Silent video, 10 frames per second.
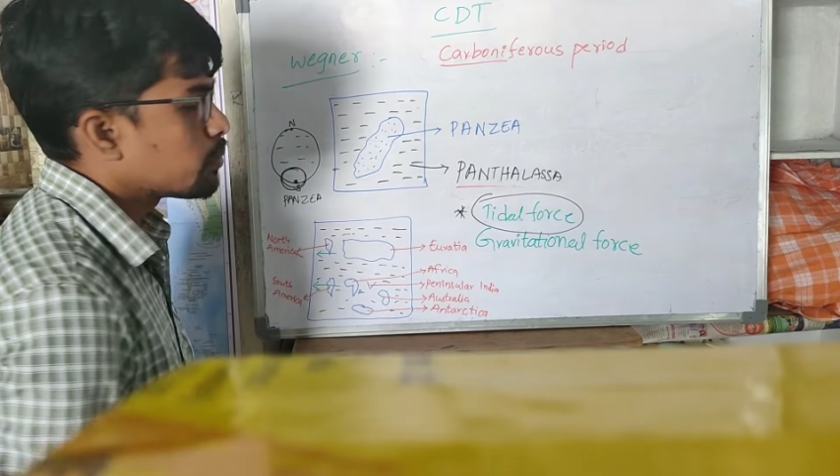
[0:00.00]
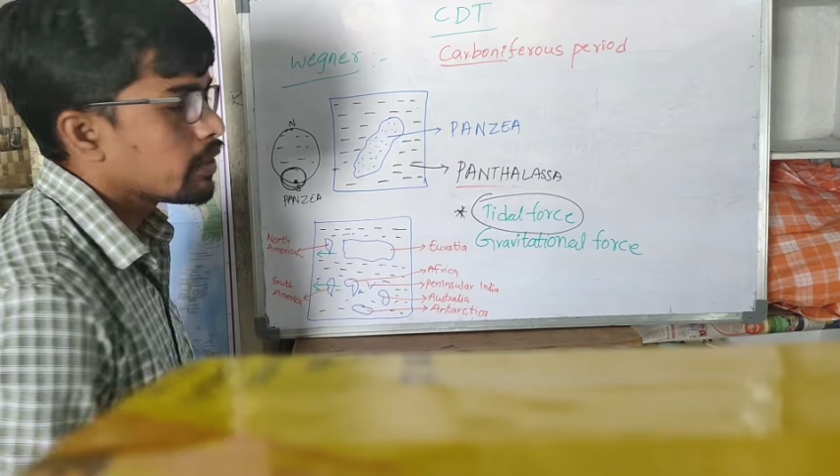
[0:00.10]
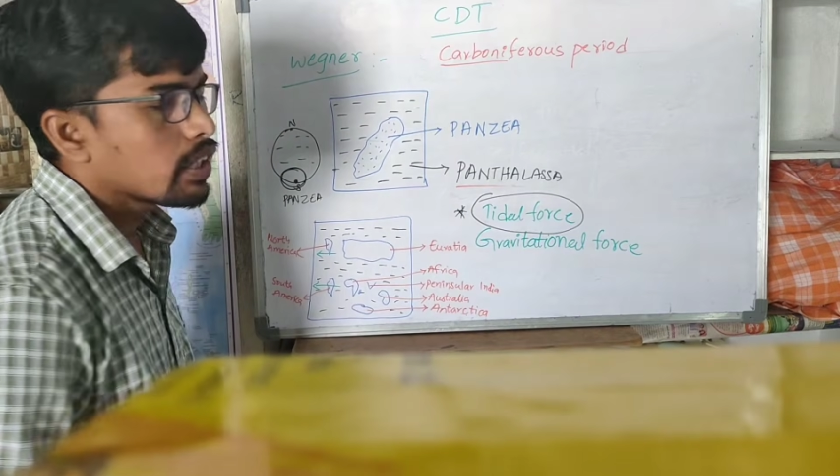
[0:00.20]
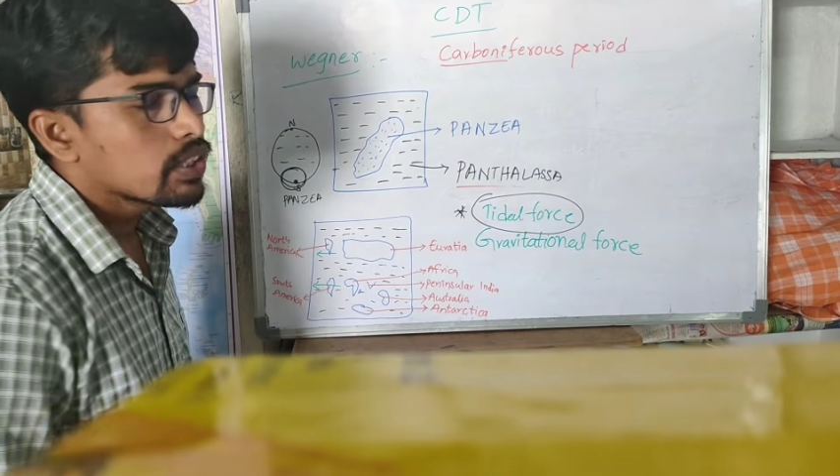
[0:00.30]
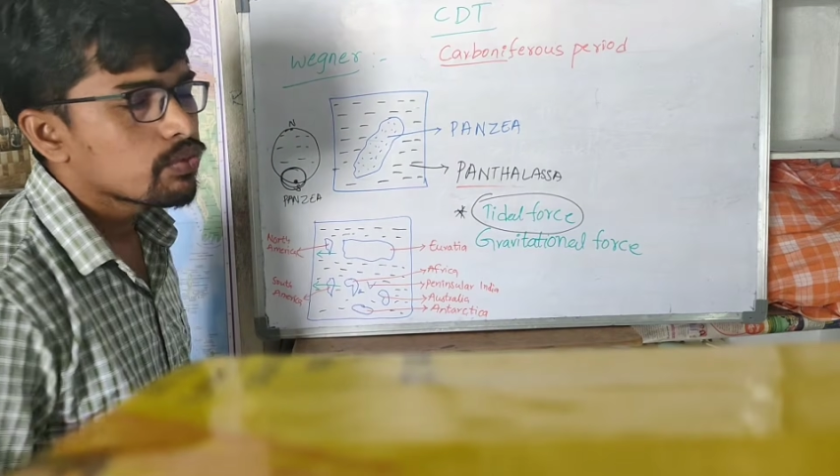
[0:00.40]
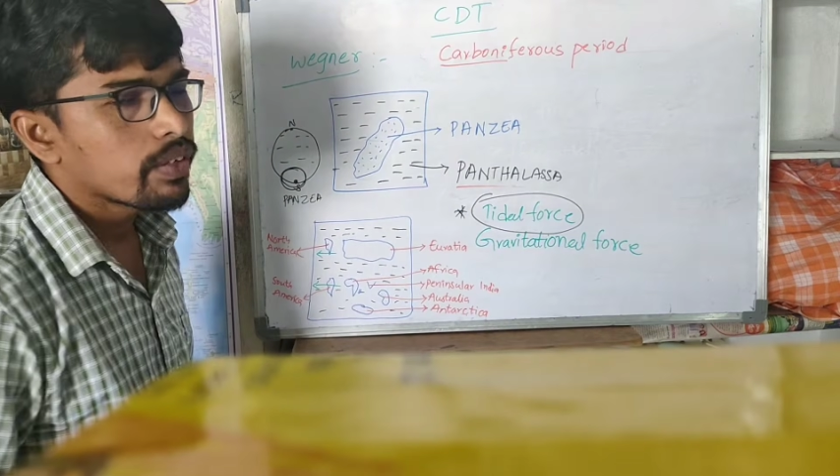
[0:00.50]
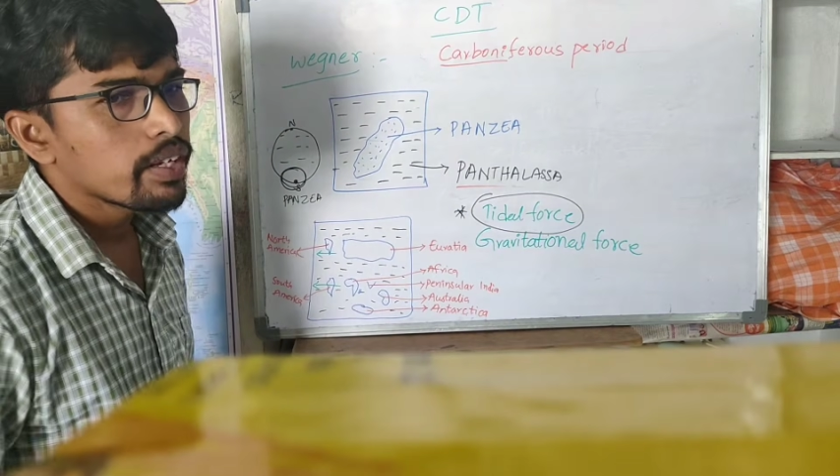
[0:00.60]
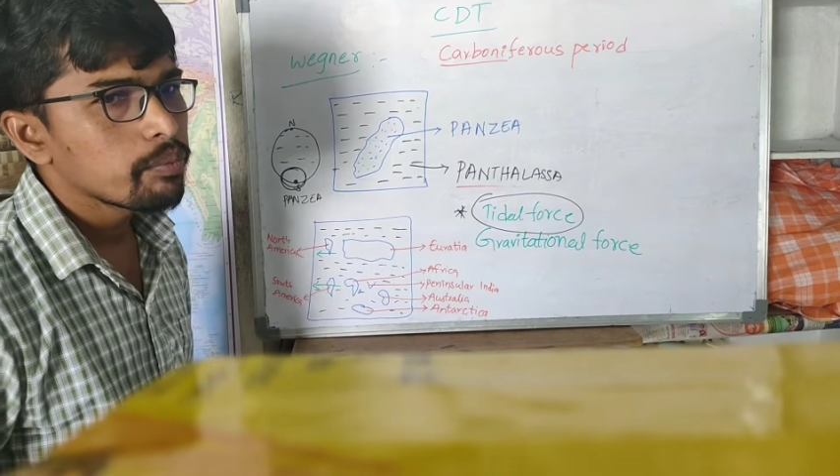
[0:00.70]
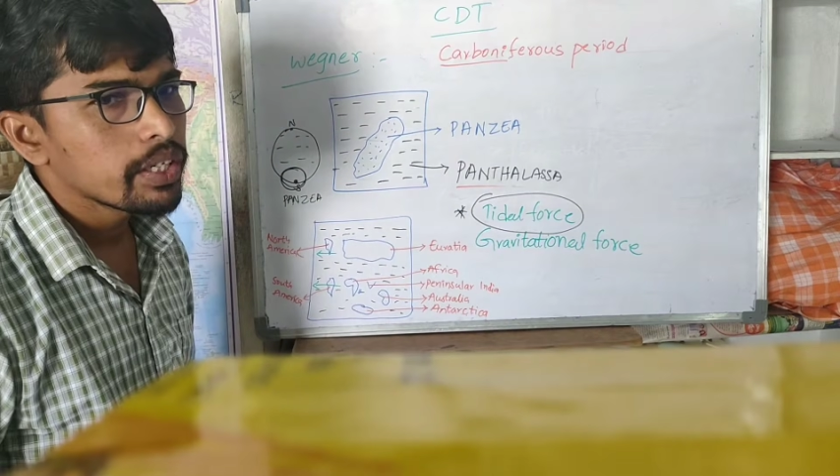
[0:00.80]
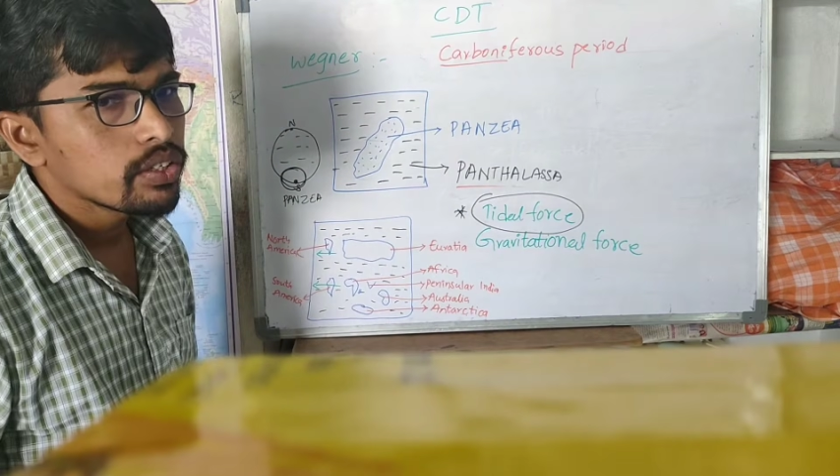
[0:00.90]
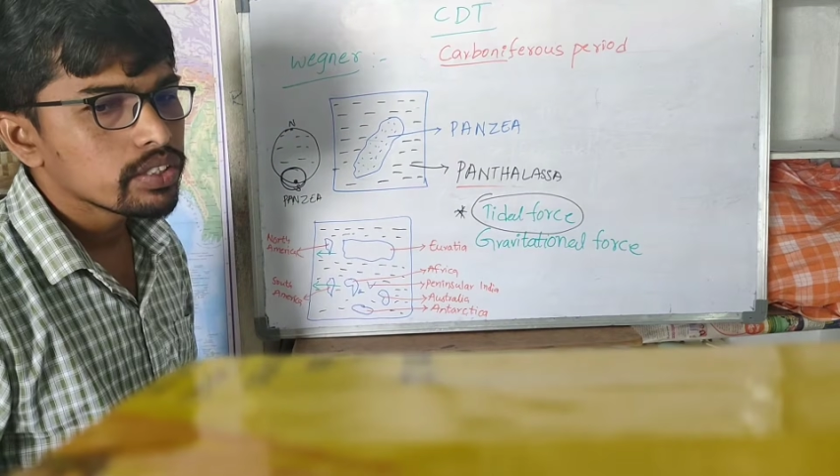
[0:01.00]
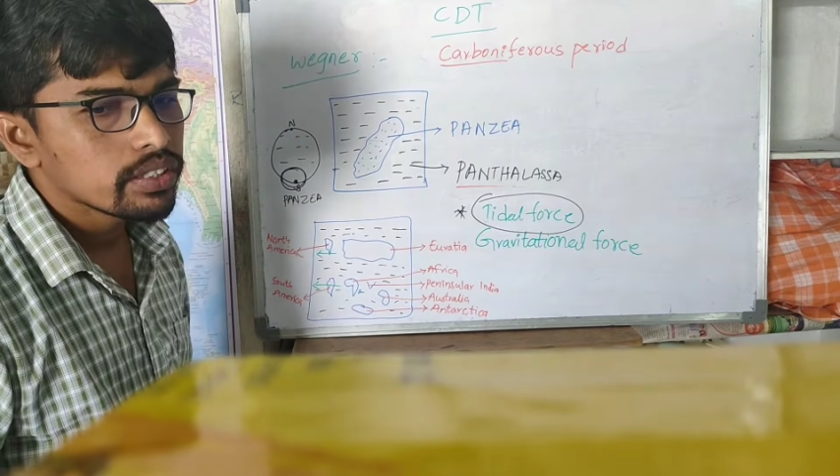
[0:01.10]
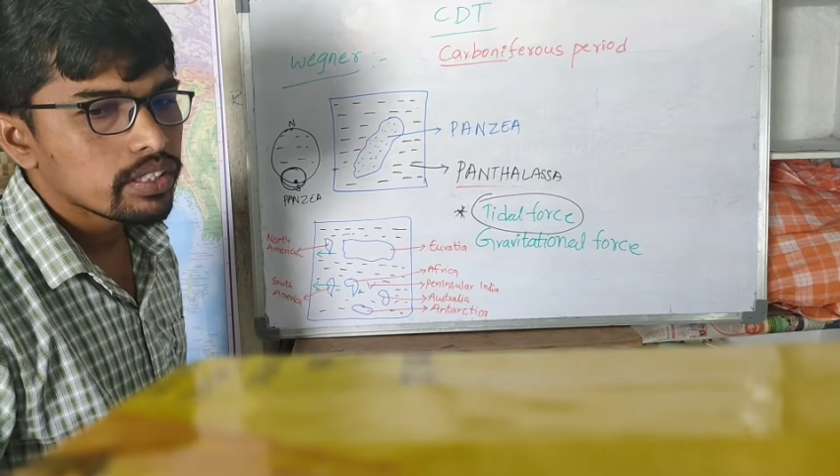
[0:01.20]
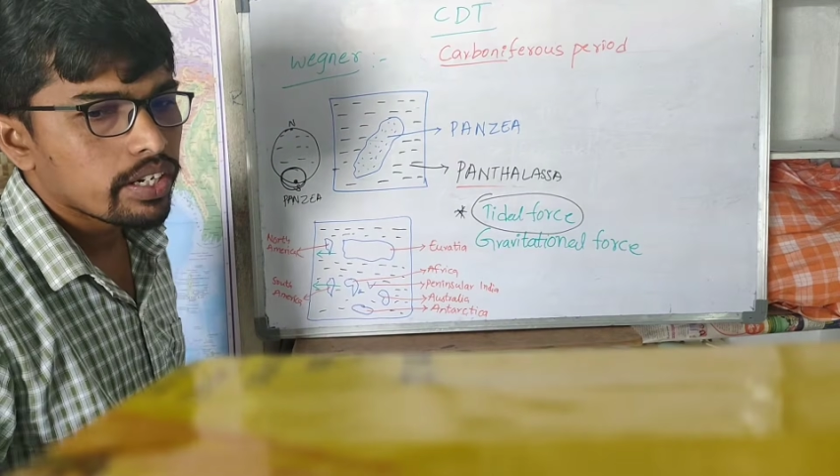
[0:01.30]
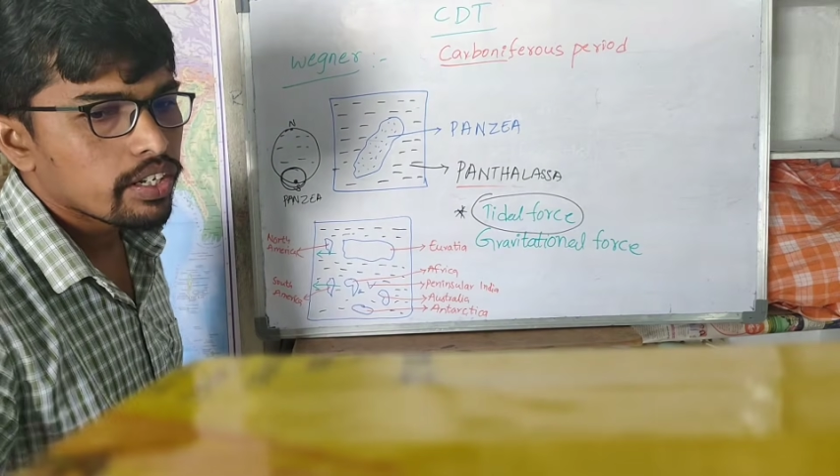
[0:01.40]
Because why? Because the
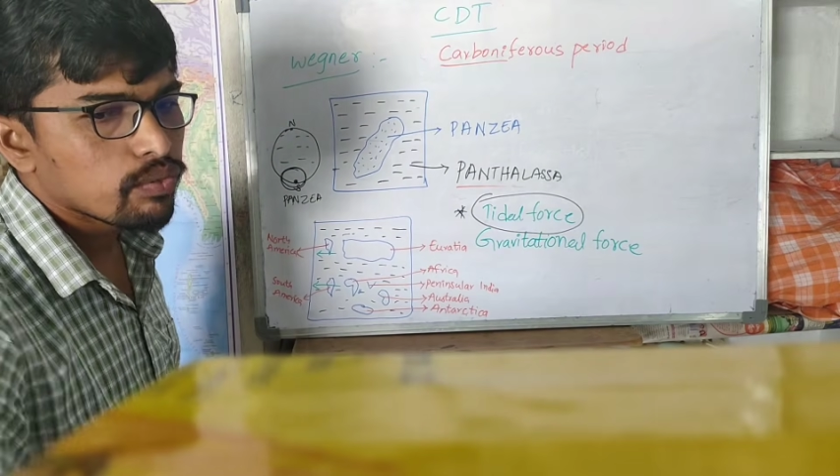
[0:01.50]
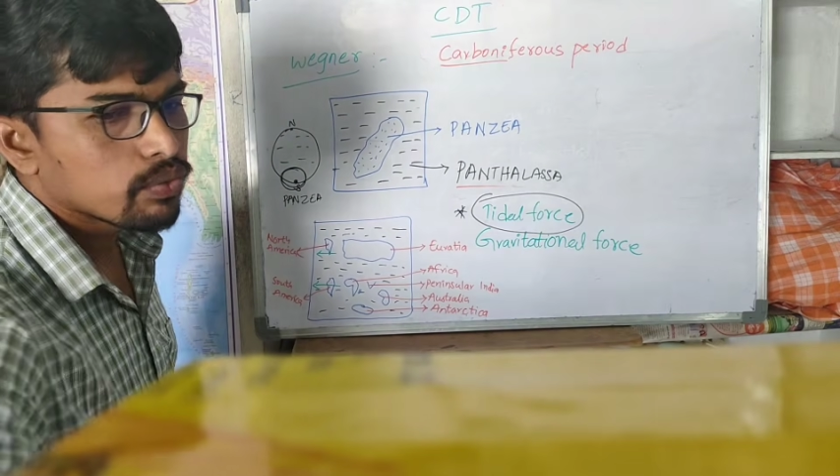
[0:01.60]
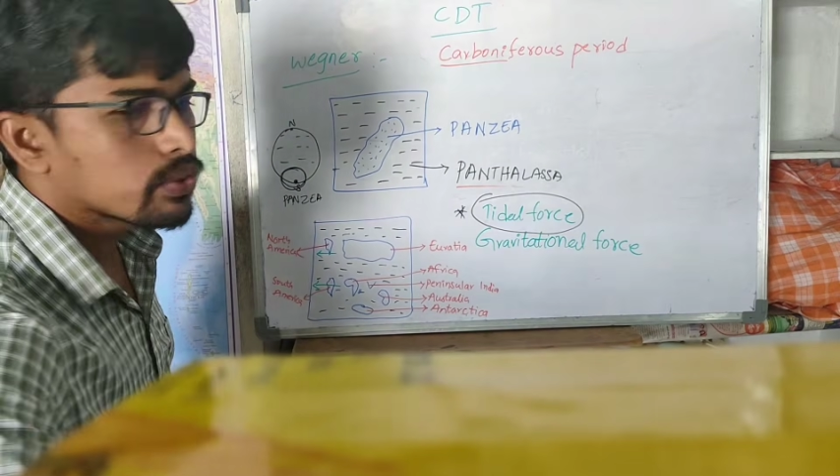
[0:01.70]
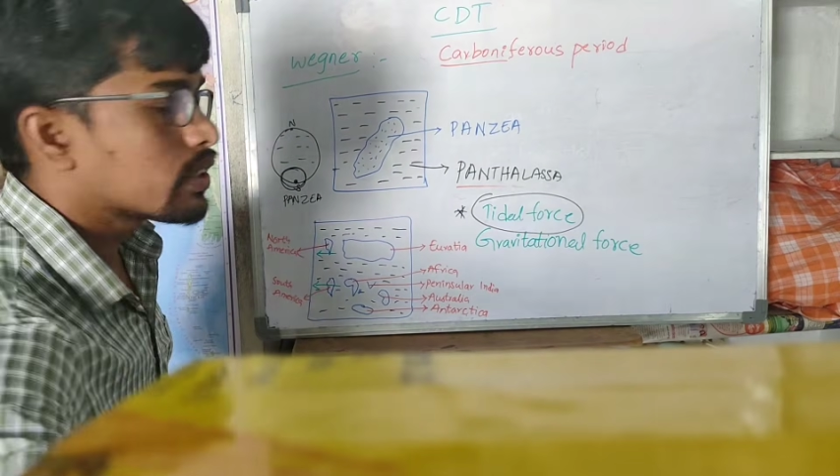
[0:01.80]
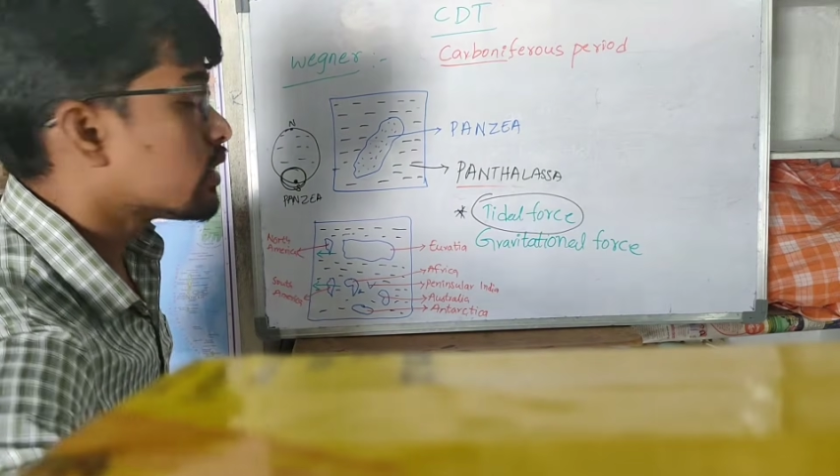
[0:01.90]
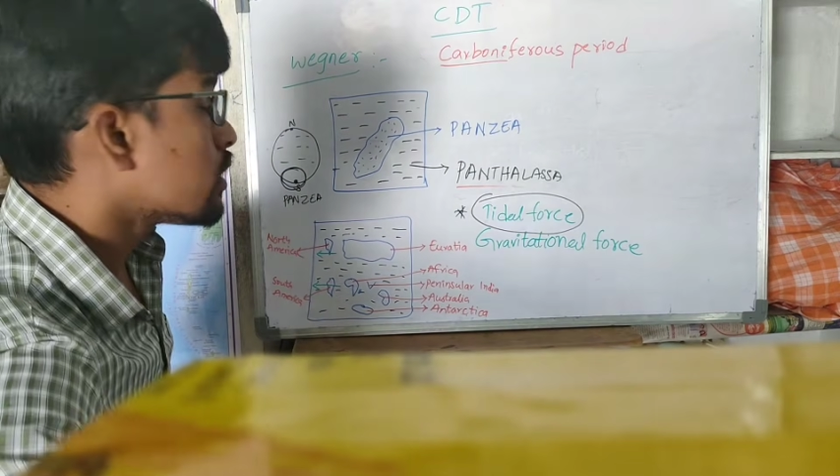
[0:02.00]
tidal forces